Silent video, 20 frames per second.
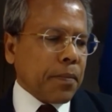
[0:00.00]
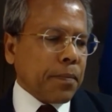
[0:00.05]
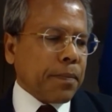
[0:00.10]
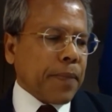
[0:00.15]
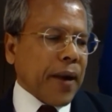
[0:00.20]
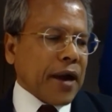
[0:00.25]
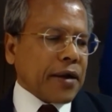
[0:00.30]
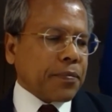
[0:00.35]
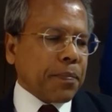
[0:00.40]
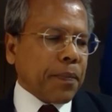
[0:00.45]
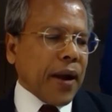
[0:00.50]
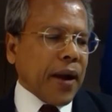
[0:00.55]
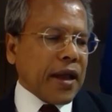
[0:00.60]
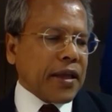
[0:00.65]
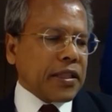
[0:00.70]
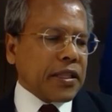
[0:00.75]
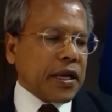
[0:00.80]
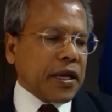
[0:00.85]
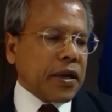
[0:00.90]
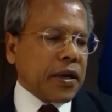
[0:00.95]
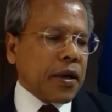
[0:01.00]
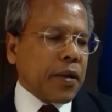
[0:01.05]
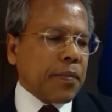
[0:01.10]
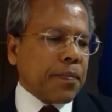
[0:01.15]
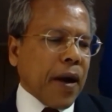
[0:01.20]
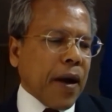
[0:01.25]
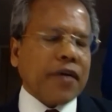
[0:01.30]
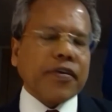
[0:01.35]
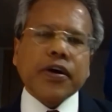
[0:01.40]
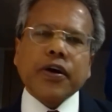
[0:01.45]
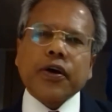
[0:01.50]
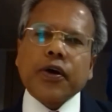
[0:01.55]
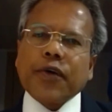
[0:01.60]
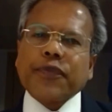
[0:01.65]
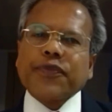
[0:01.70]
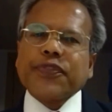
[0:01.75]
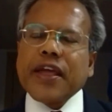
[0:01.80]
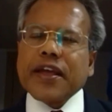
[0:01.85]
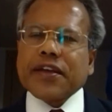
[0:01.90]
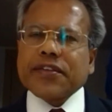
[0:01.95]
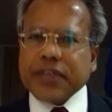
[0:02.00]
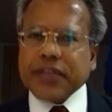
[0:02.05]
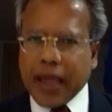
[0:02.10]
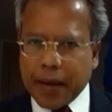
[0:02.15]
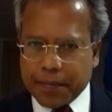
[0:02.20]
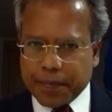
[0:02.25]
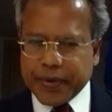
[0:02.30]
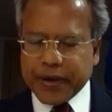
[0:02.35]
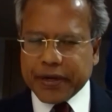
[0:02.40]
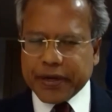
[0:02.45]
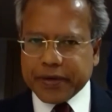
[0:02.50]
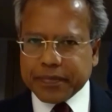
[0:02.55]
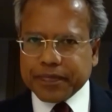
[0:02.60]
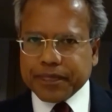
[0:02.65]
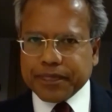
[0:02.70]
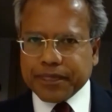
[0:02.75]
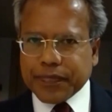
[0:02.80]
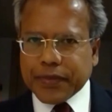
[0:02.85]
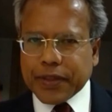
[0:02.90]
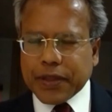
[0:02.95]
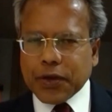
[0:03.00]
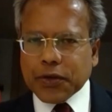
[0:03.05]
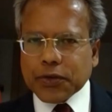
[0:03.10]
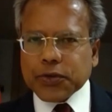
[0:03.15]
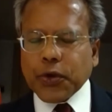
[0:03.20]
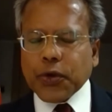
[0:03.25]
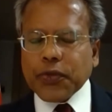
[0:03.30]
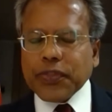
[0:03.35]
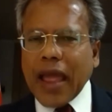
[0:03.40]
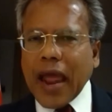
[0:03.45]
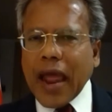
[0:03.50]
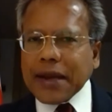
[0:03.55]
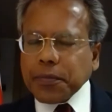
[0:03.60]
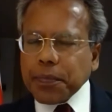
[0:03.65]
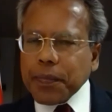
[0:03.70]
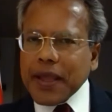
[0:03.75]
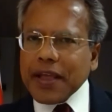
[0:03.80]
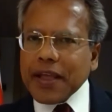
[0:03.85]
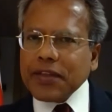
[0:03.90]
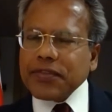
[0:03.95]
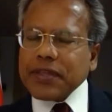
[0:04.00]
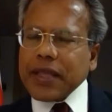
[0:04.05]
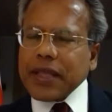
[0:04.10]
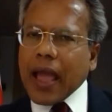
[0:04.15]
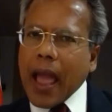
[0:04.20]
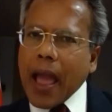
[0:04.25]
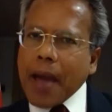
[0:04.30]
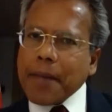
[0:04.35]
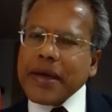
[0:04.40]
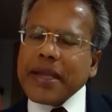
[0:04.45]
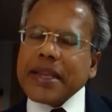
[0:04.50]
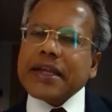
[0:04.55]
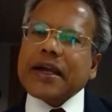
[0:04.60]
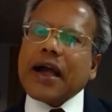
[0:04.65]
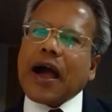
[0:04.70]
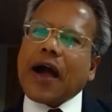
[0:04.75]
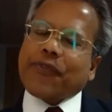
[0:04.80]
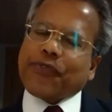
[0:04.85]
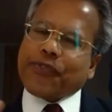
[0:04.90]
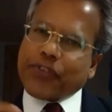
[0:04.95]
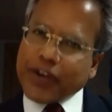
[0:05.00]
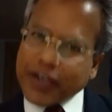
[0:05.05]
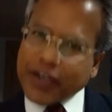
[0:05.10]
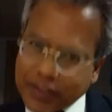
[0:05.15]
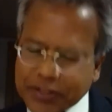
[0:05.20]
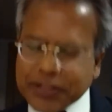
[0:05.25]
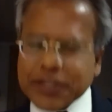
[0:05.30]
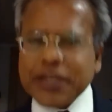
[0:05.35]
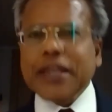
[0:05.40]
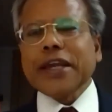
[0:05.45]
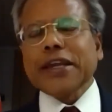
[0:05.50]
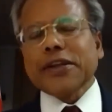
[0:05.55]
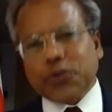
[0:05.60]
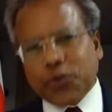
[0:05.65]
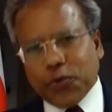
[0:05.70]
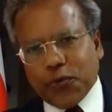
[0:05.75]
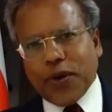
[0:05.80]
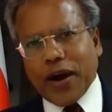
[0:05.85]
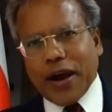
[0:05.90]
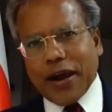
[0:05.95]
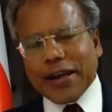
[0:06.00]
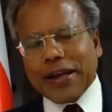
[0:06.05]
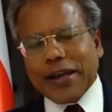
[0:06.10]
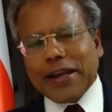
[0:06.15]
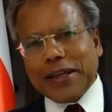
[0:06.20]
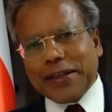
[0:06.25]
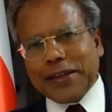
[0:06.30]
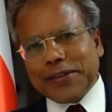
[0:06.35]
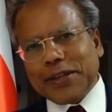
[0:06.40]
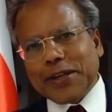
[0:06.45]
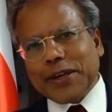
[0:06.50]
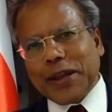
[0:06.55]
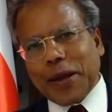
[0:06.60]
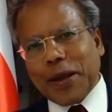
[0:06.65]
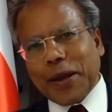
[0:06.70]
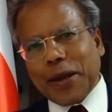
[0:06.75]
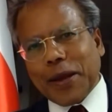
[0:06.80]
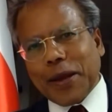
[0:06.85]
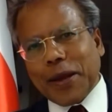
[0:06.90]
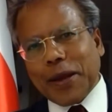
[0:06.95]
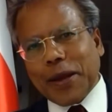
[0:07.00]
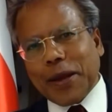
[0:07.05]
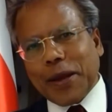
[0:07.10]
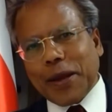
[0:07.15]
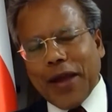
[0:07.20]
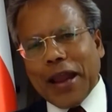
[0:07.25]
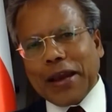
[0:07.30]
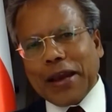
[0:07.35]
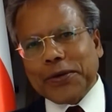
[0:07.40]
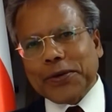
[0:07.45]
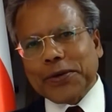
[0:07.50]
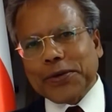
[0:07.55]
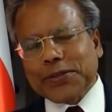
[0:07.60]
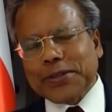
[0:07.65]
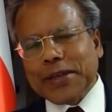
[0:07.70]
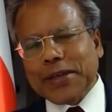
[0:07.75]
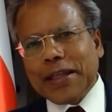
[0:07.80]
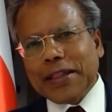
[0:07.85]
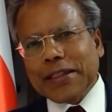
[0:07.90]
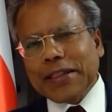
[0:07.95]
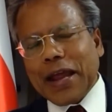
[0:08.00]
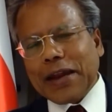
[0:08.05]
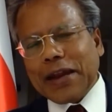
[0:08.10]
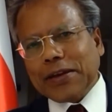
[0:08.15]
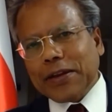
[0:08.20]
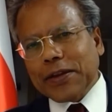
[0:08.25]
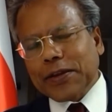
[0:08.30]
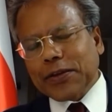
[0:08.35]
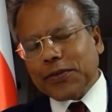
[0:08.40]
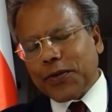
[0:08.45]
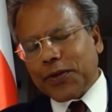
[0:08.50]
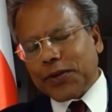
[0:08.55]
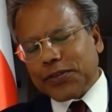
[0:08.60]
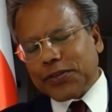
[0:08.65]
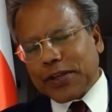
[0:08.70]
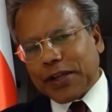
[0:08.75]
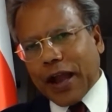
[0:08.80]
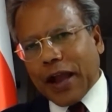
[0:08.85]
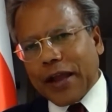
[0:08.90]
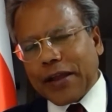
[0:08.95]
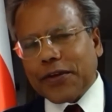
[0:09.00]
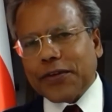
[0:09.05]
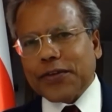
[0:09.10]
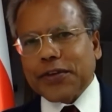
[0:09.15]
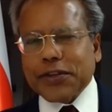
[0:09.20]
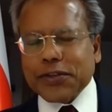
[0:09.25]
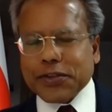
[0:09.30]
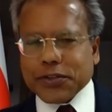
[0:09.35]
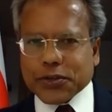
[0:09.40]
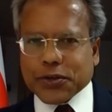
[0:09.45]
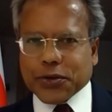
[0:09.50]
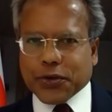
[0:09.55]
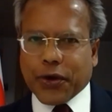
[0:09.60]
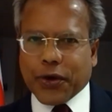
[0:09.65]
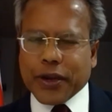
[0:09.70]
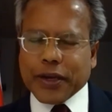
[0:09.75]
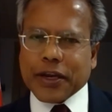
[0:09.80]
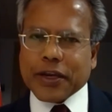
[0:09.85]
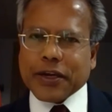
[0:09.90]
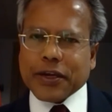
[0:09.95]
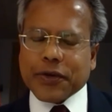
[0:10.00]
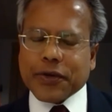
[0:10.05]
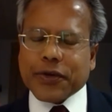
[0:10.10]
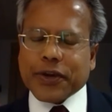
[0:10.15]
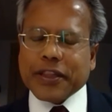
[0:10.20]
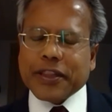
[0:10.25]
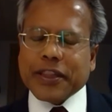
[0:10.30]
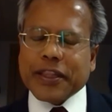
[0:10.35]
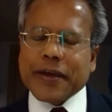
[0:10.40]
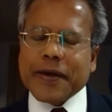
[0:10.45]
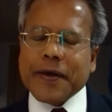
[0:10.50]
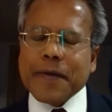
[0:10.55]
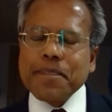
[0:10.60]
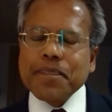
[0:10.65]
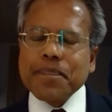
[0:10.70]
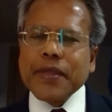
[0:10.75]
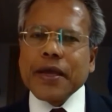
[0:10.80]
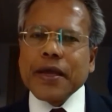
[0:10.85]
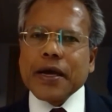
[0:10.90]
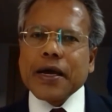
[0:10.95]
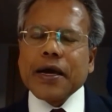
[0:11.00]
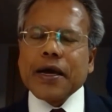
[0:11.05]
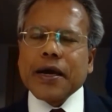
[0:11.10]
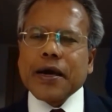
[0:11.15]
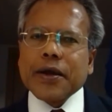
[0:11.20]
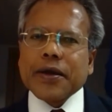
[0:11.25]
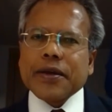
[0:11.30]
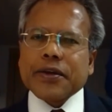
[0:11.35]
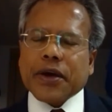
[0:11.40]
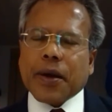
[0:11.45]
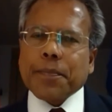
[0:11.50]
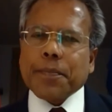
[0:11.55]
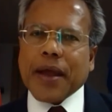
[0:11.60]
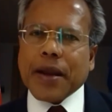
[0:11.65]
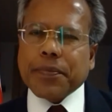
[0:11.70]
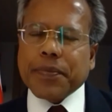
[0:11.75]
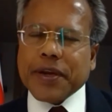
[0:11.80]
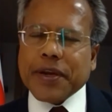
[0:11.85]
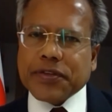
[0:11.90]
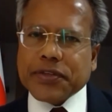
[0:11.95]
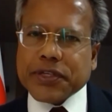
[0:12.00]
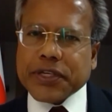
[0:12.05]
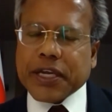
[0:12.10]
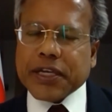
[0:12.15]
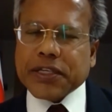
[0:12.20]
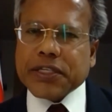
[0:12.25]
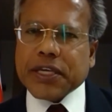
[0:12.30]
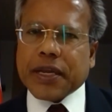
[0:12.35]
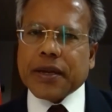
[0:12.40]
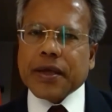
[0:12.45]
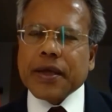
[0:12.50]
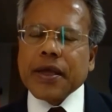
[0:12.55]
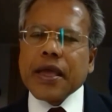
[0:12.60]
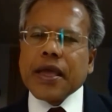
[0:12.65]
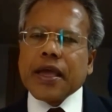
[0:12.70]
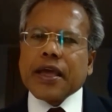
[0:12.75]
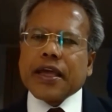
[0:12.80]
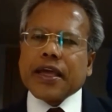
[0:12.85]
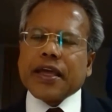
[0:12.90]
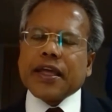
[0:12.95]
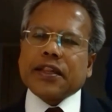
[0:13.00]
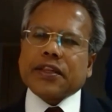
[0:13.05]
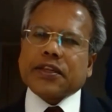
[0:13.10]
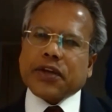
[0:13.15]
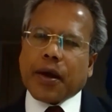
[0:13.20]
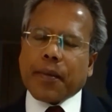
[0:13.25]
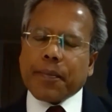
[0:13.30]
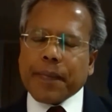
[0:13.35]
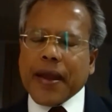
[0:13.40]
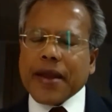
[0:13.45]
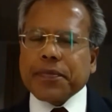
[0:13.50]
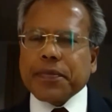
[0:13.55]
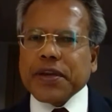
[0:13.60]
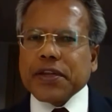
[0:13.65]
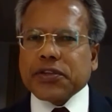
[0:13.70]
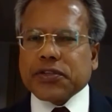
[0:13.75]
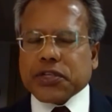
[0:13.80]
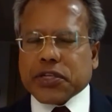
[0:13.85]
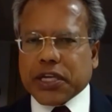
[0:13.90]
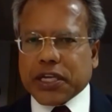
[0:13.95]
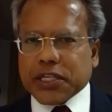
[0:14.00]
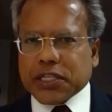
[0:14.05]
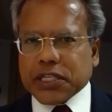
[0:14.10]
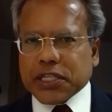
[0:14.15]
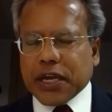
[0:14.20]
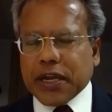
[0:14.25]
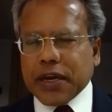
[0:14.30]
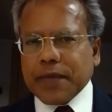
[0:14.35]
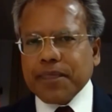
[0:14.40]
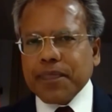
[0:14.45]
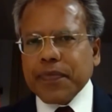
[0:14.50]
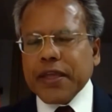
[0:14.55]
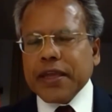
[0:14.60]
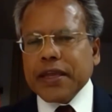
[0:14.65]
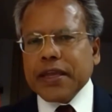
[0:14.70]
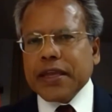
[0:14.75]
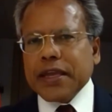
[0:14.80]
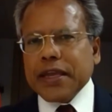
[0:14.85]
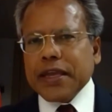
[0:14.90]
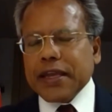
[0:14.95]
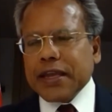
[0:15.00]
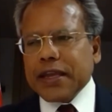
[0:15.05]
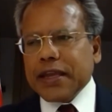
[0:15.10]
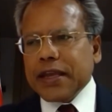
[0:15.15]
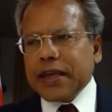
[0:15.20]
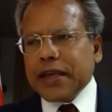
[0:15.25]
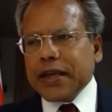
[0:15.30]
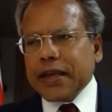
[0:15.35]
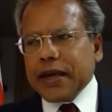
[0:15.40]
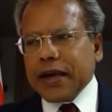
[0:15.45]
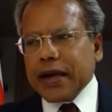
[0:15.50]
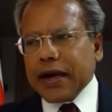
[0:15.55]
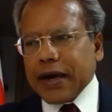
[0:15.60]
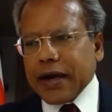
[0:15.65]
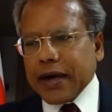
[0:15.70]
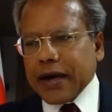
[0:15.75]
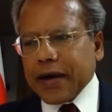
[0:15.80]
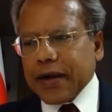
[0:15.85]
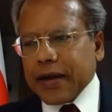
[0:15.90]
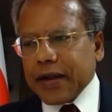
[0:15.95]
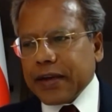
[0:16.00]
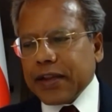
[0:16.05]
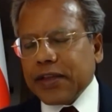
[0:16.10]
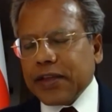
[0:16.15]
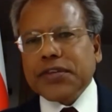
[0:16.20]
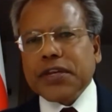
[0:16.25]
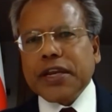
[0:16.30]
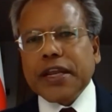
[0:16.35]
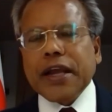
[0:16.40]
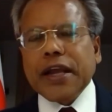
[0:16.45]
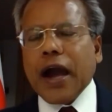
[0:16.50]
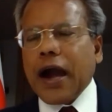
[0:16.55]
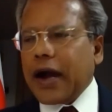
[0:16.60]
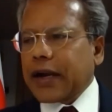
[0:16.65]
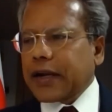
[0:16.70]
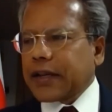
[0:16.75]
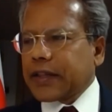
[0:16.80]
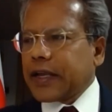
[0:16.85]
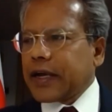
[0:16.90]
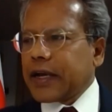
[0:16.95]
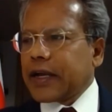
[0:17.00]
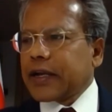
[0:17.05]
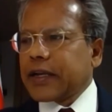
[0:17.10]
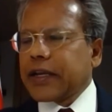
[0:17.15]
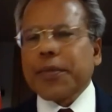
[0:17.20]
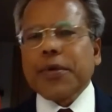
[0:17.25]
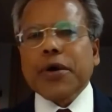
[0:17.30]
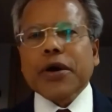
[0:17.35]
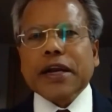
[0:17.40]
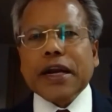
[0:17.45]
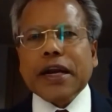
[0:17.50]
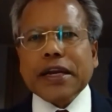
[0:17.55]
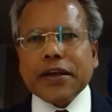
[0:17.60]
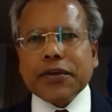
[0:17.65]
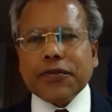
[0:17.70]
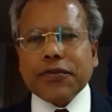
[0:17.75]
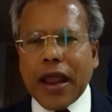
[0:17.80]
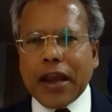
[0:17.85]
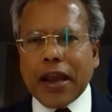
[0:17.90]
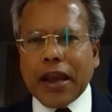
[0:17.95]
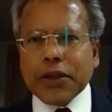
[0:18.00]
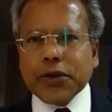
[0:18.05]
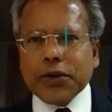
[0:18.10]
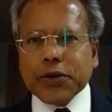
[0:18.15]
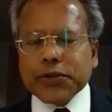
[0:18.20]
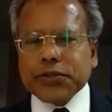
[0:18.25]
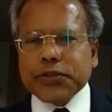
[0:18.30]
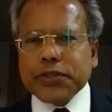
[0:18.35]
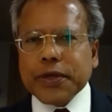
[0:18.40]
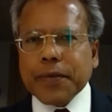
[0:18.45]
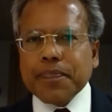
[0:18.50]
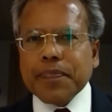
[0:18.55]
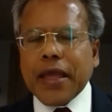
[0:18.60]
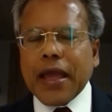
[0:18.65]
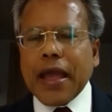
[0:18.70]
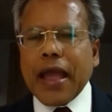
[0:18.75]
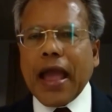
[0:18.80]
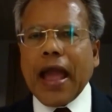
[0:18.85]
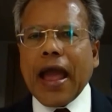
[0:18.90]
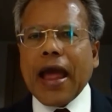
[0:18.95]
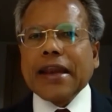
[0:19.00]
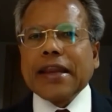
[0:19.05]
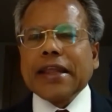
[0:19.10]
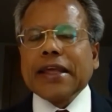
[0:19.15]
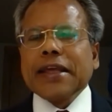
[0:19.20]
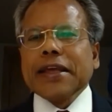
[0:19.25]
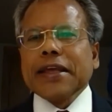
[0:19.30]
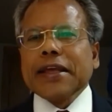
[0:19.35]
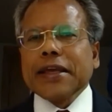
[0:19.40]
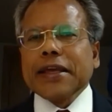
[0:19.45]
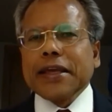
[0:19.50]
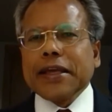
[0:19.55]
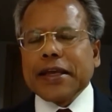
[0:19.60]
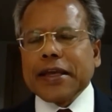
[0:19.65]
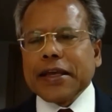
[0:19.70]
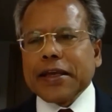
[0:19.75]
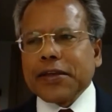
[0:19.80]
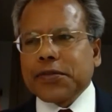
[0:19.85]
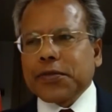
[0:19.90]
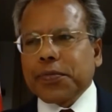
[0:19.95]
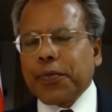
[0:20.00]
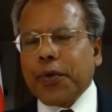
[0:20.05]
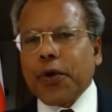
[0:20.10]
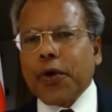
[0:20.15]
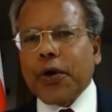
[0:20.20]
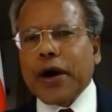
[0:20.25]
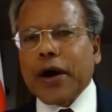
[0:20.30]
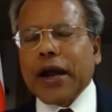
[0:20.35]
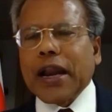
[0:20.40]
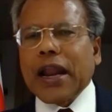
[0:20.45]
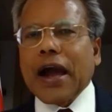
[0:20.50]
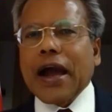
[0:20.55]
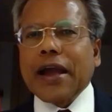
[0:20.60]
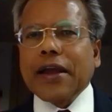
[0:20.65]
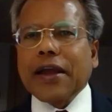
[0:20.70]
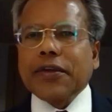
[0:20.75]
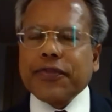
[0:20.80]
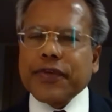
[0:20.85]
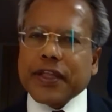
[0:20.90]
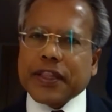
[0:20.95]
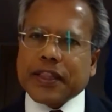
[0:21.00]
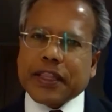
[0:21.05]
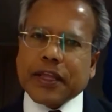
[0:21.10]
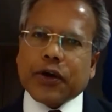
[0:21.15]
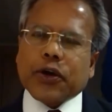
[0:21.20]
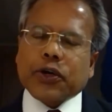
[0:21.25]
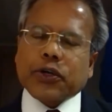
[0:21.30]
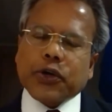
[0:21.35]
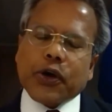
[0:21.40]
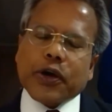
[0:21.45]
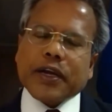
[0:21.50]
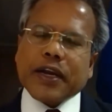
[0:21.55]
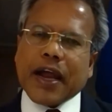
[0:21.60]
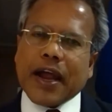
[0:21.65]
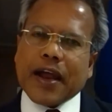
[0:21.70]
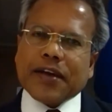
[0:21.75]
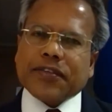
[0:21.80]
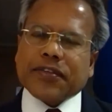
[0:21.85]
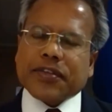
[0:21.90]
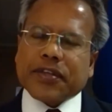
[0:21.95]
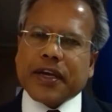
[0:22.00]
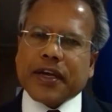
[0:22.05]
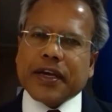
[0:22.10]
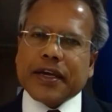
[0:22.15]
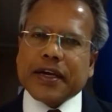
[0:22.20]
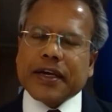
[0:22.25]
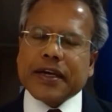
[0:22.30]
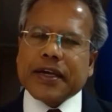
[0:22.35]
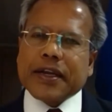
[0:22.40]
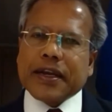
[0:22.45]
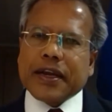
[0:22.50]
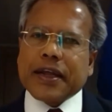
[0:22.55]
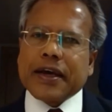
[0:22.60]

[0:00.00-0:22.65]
but by the power of the example. So that means America first need to find its democratic values that it was kind of destroyed during the uh, Trump administration. In Trump administration, he uh, disregard the democratic values and he is more aligned with the autocrats uh,